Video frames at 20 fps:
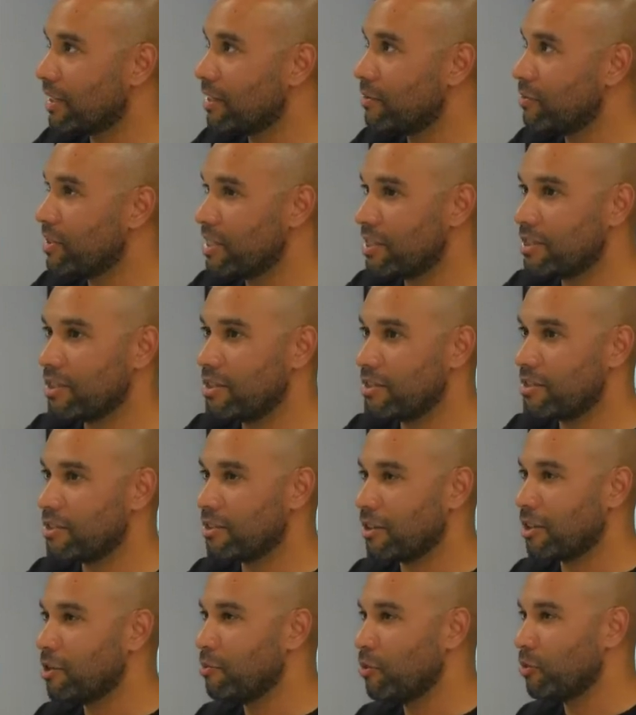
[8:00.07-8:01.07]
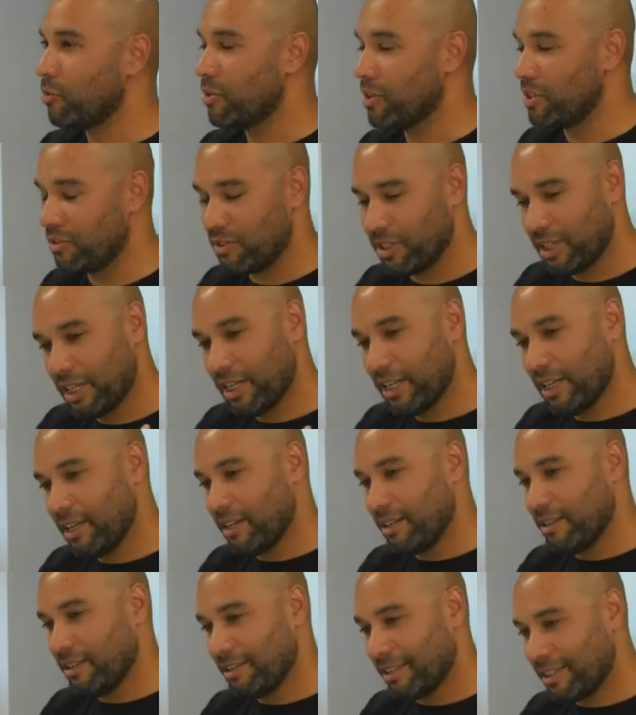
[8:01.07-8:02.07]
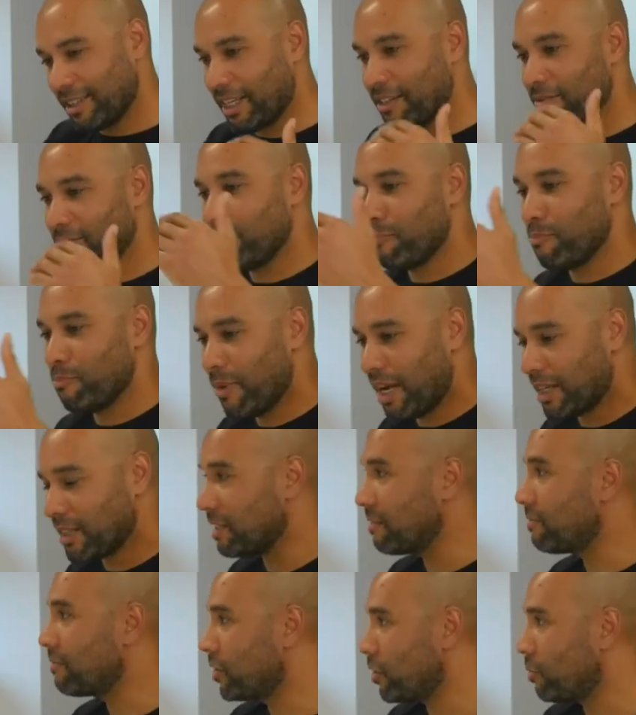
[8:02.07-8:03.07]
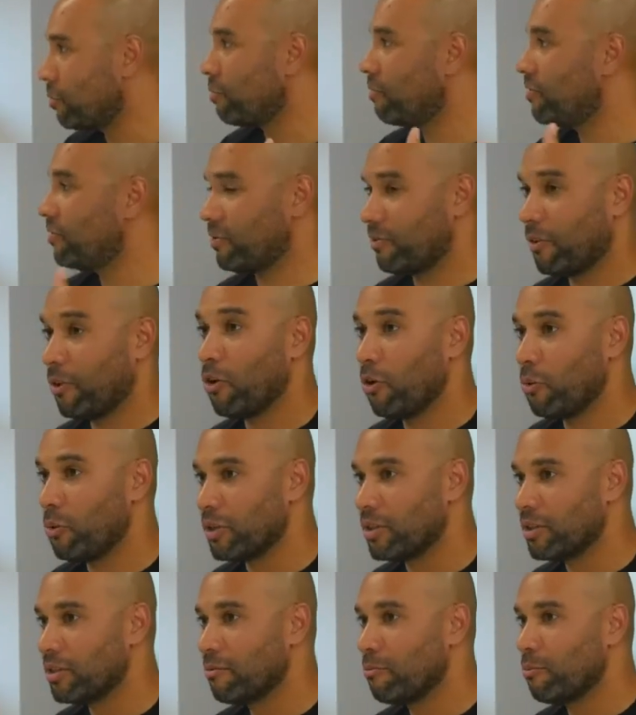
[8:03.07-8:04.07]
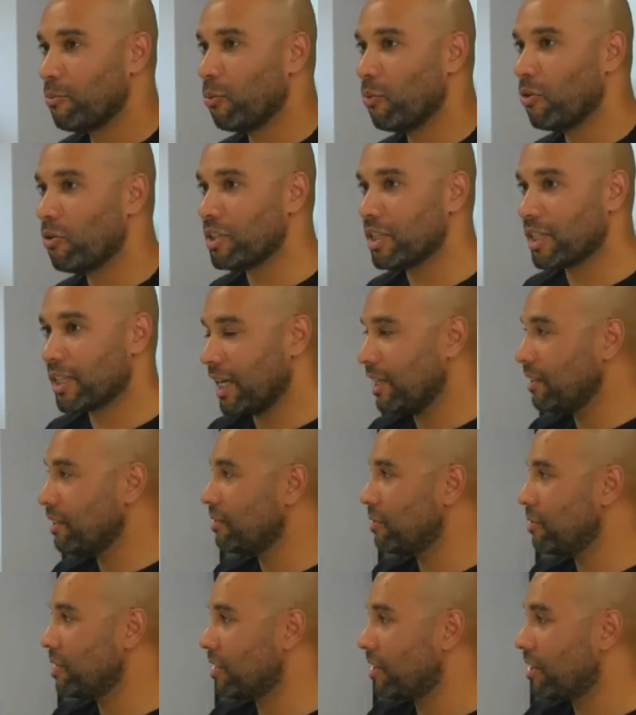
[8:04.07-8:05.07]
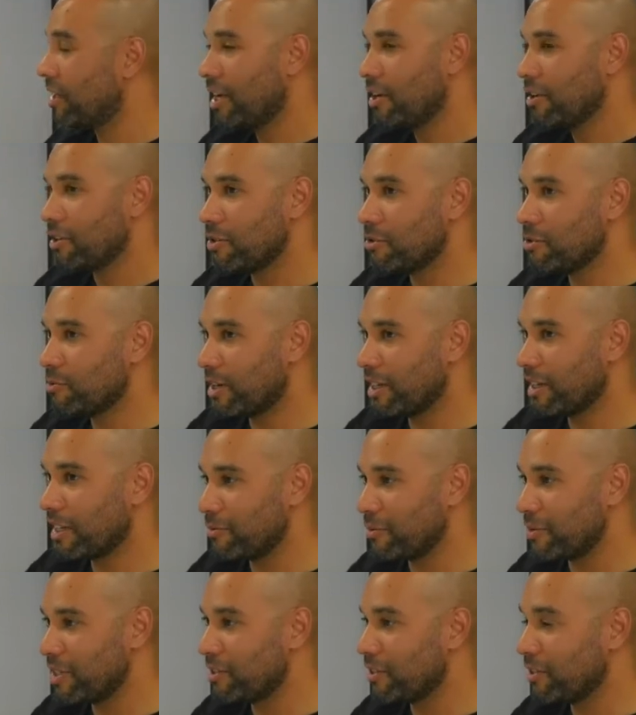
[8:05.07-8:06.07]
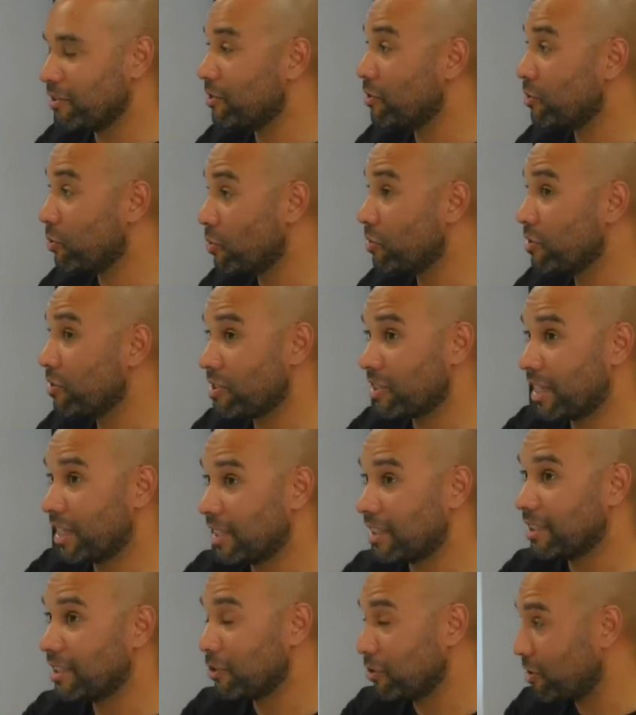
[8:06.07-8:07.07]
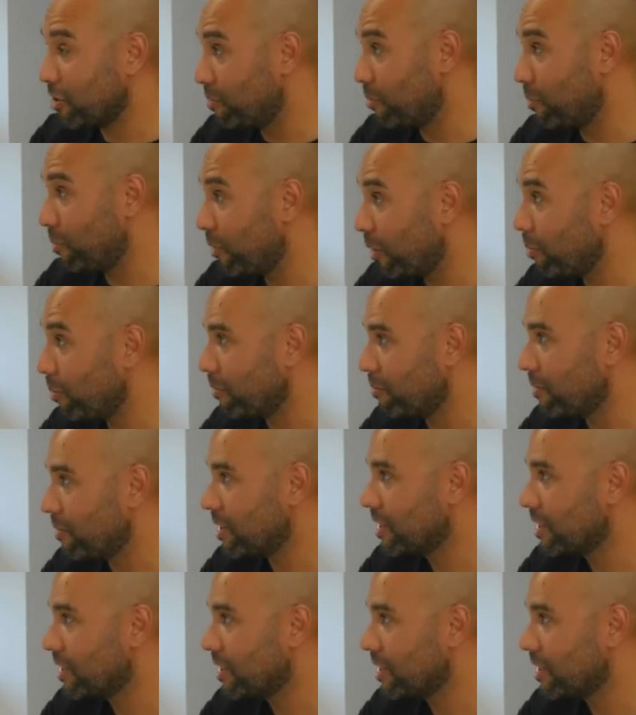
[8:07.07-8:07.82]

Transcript: research to come up with kind of massive jumps forward. But what you can do is use market research to understand customer problems.